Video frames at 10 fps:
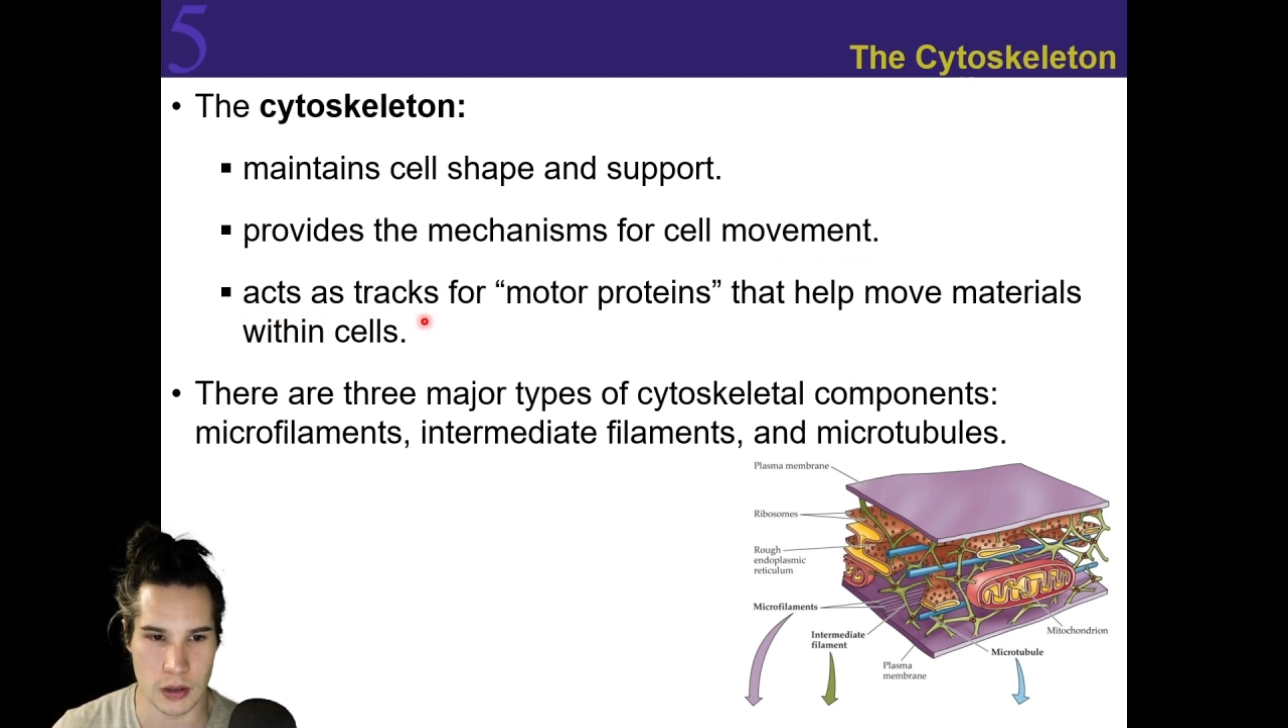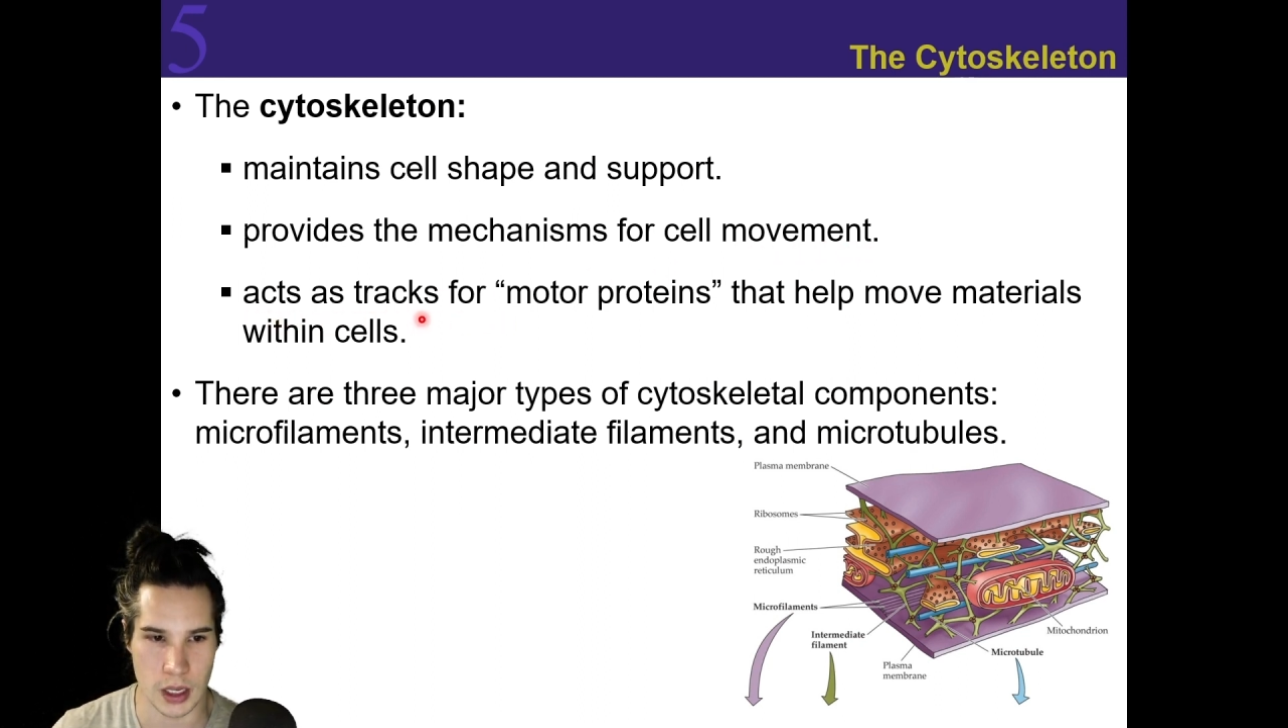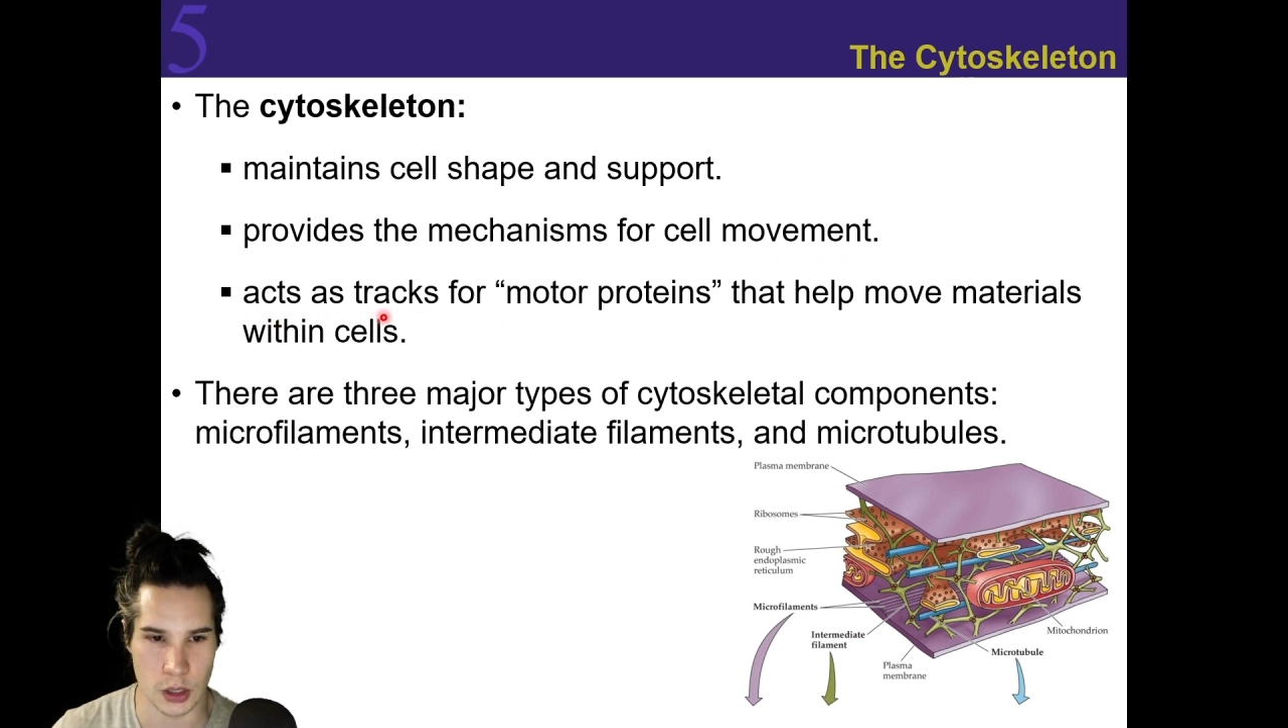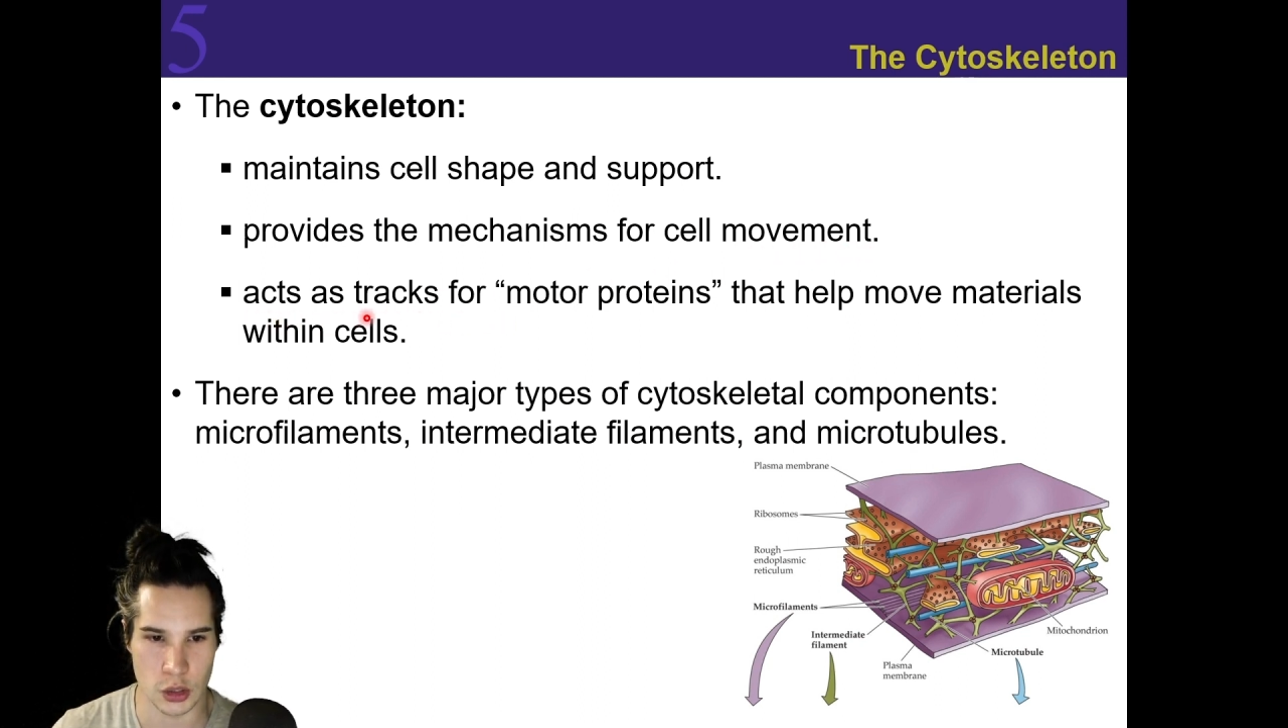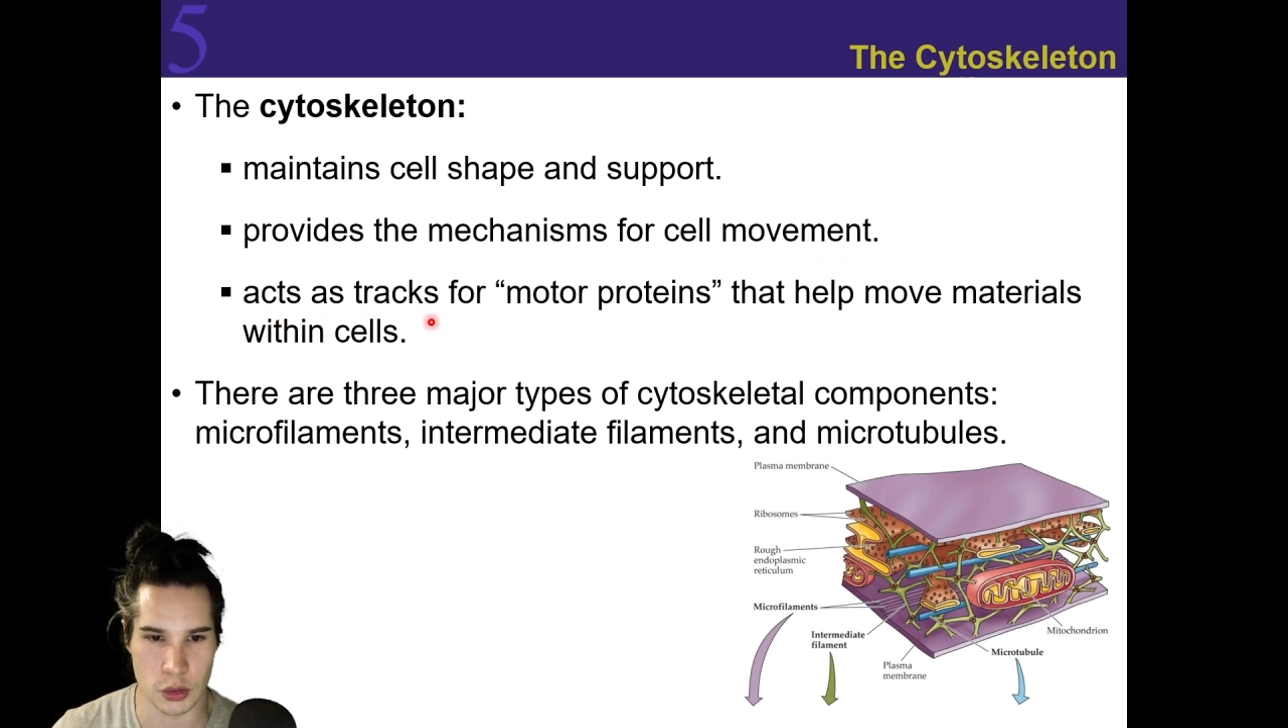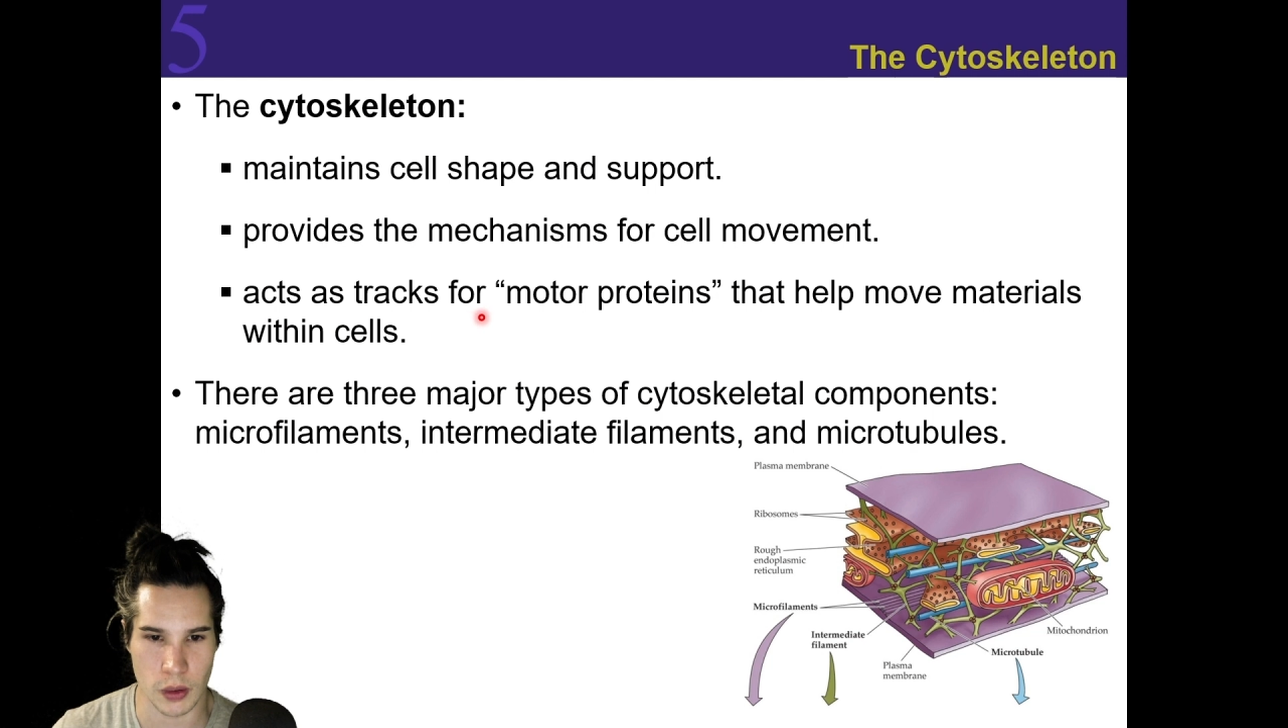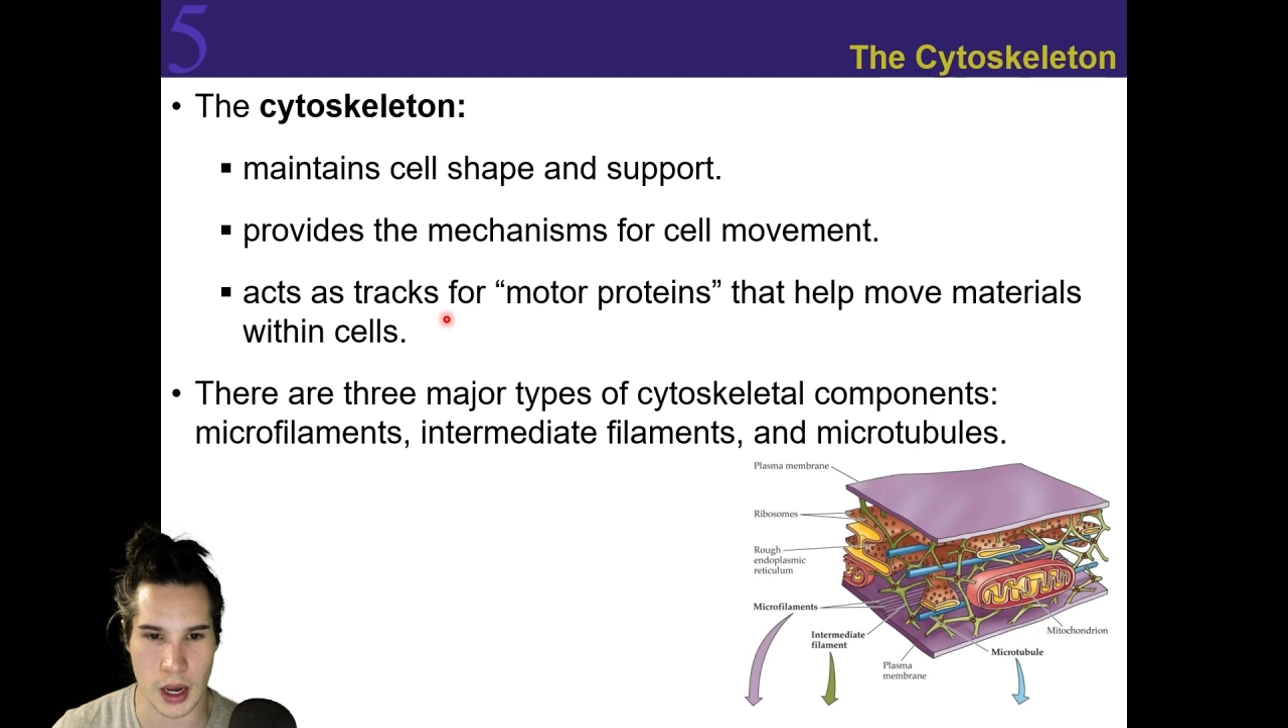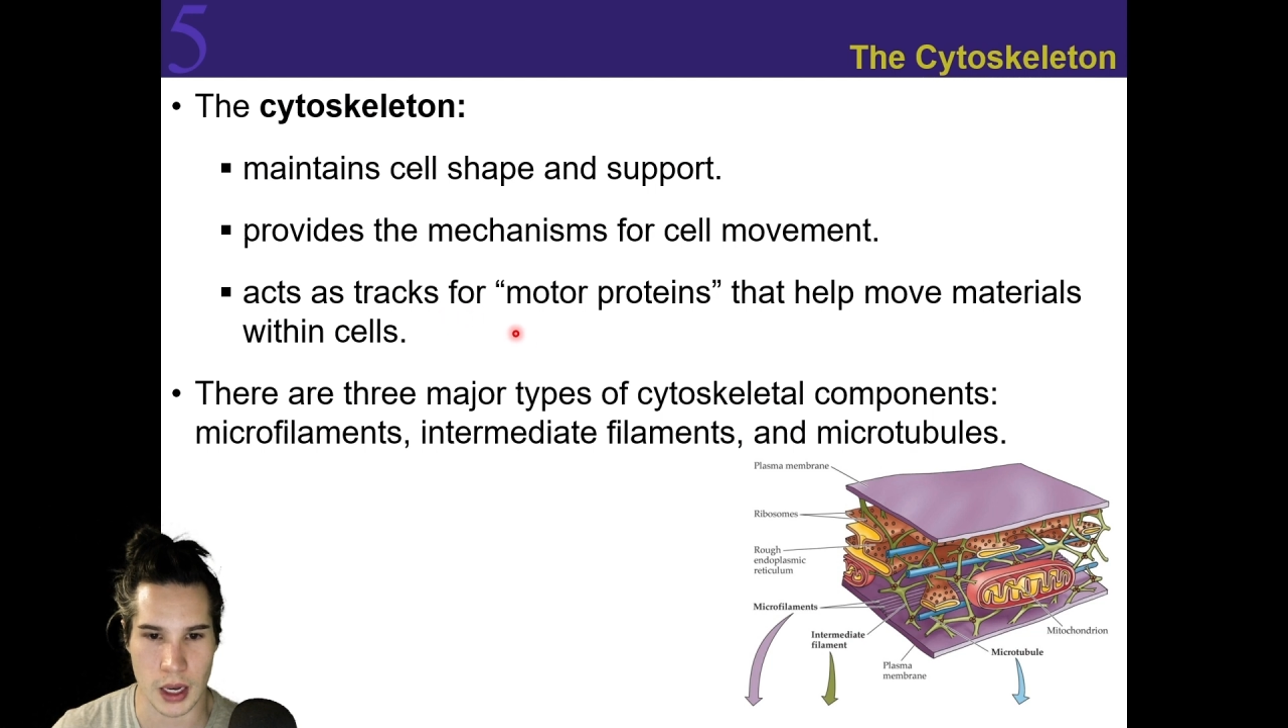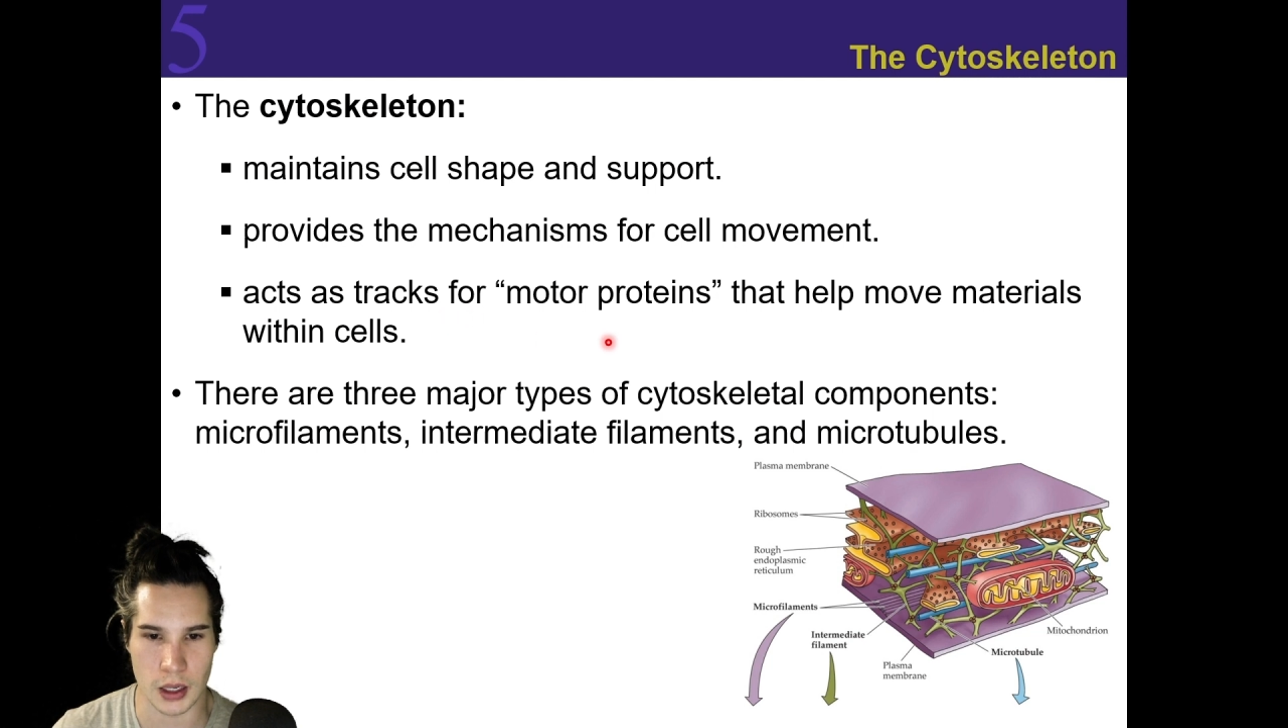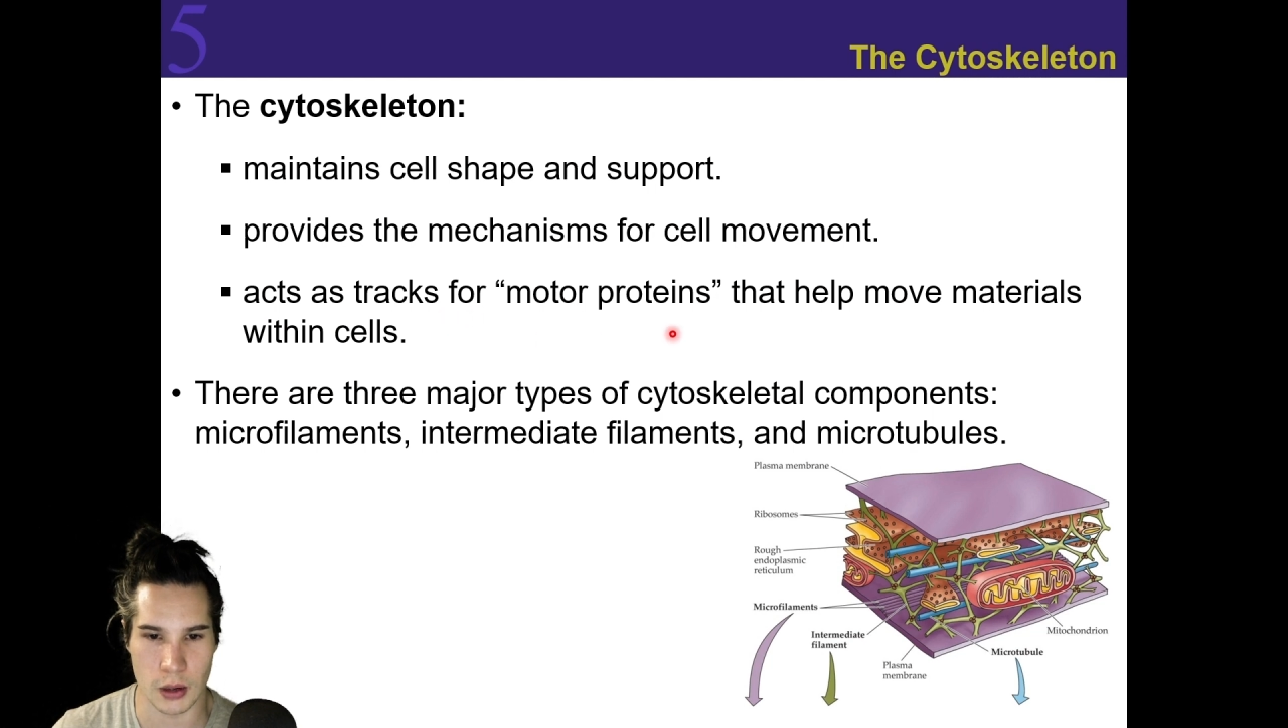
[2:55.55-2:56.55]
a
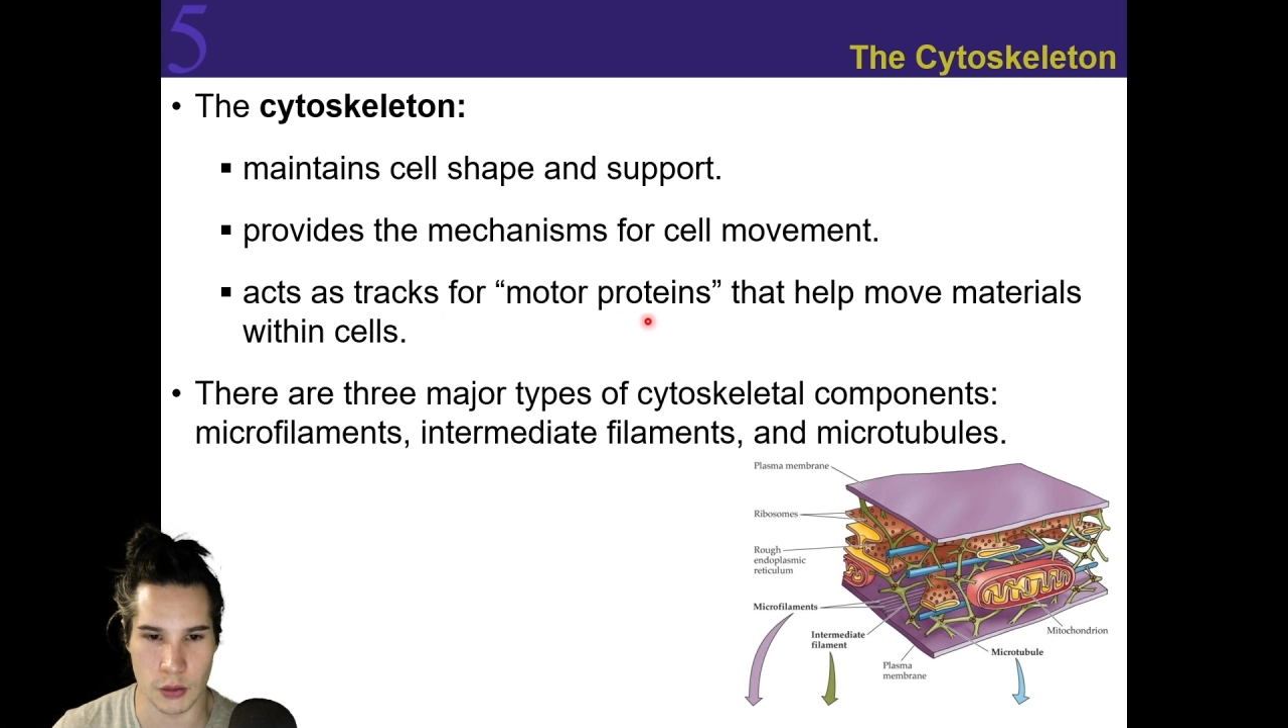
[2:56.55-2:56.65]
track